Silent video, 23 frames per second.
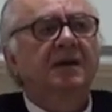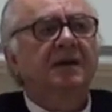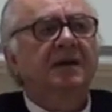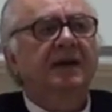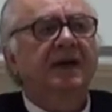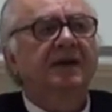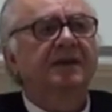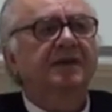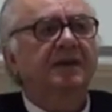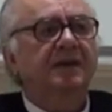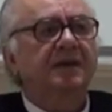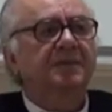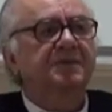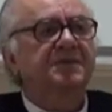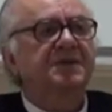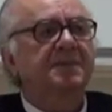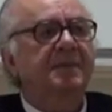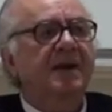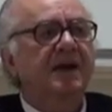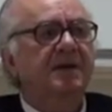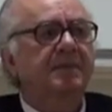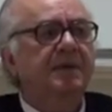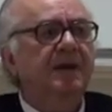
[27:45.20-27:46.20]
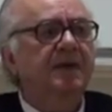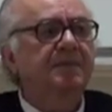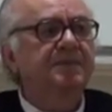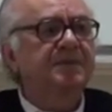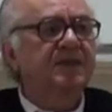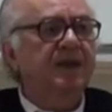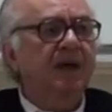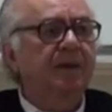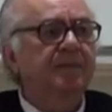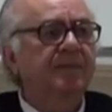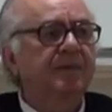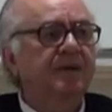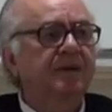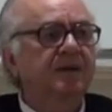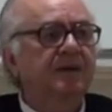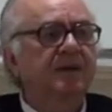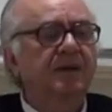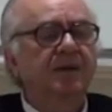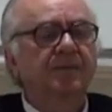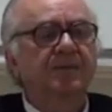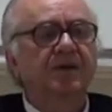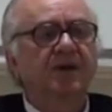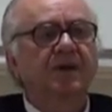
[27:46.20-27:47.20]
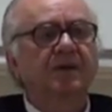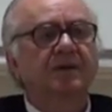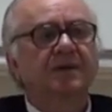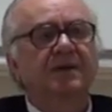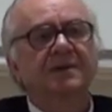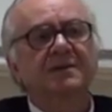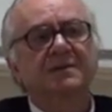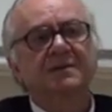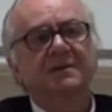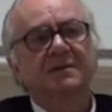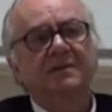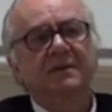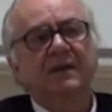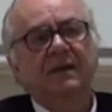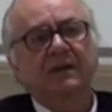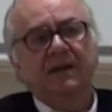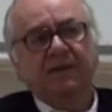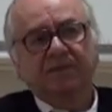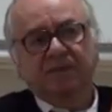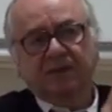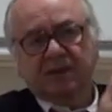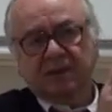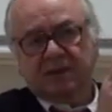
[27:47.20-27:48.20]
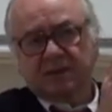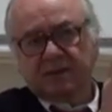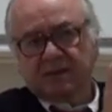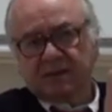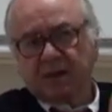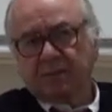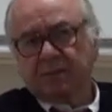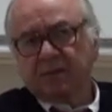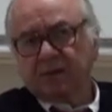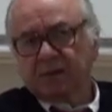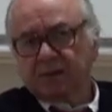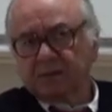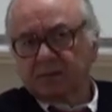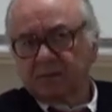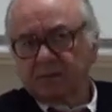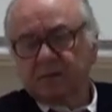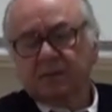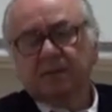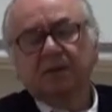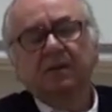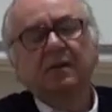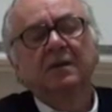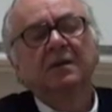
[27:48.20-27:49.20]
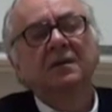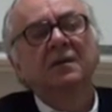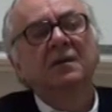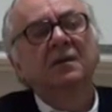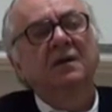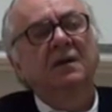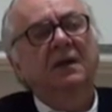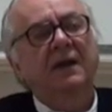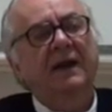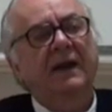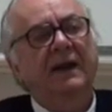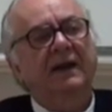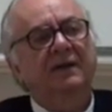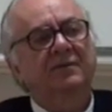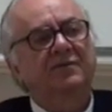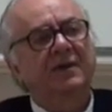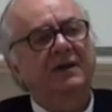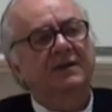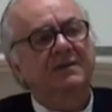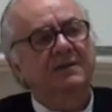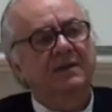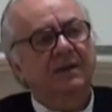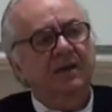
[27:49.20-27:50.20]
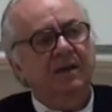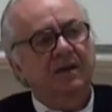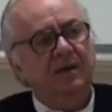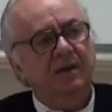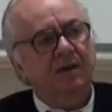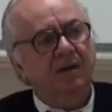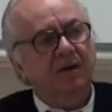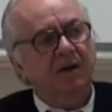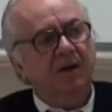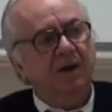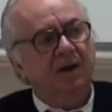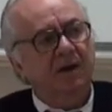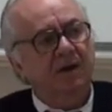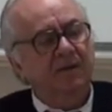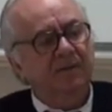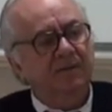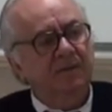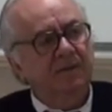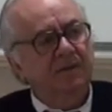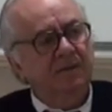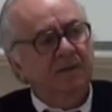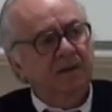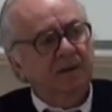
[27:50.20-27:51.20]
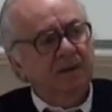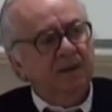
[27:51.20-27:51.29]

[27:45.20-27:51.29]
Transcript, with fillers: Gated epistemic communities that have this double characteristic of